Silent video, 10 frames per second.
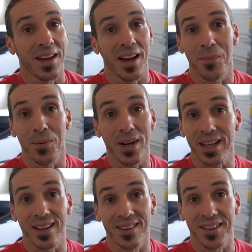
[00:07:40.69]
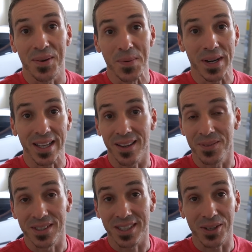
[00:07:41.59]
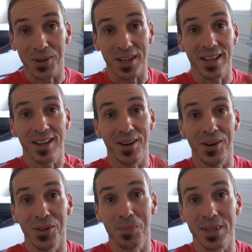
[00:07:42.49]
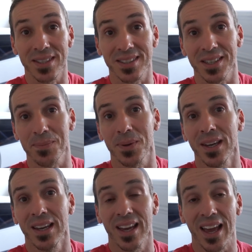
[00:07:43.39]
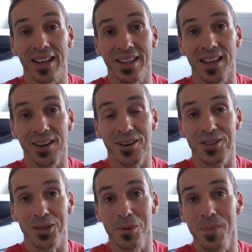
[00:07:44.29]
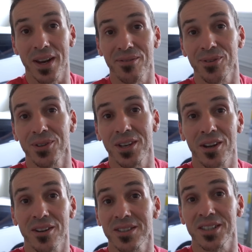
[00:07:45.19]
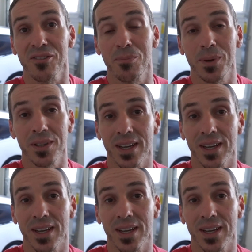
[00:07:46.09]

I'm ready. I'm just gonna go cut all the pieces up and get our turbo manifold and all our stuff built.